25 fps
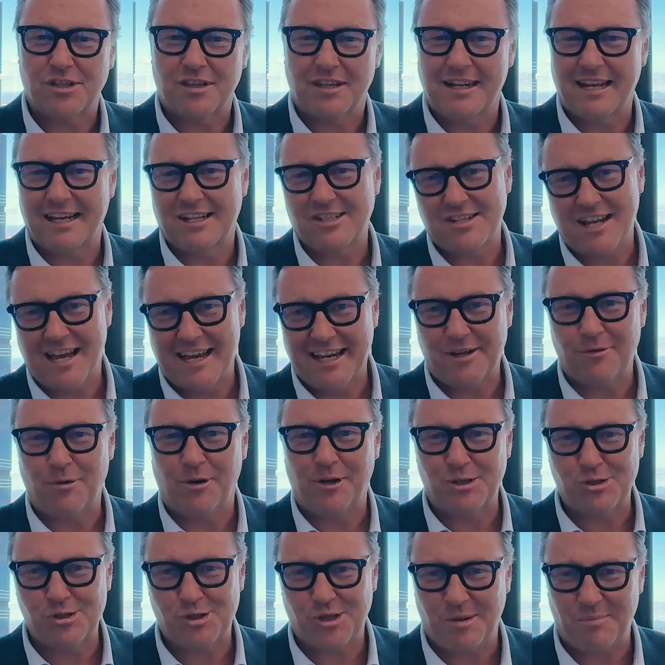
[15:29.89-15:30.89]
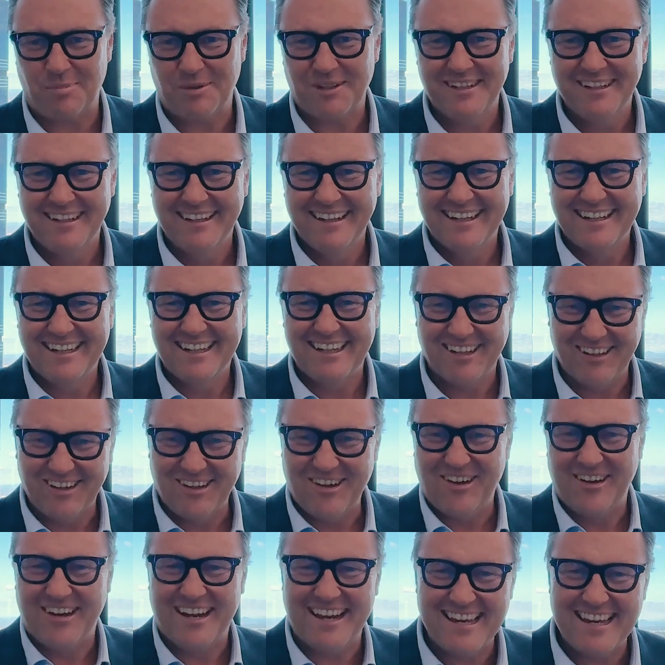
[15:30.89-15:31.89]
The next day you're on a ship. You're
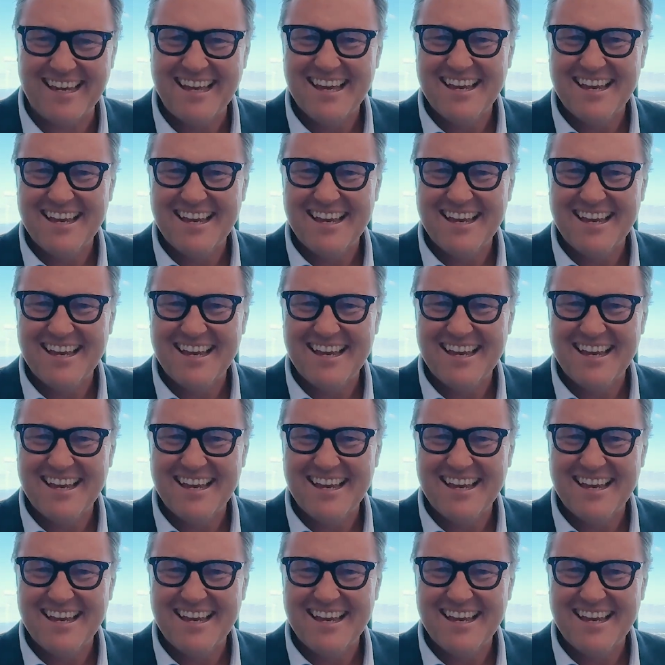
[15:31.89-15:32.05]
learning